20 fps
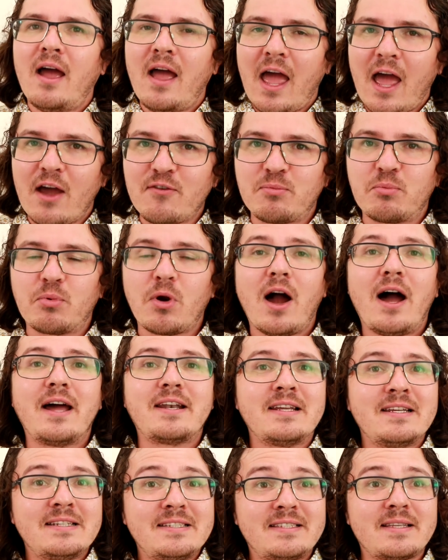have
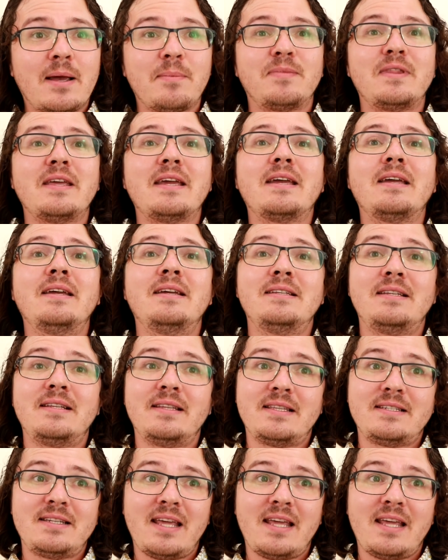brought something to the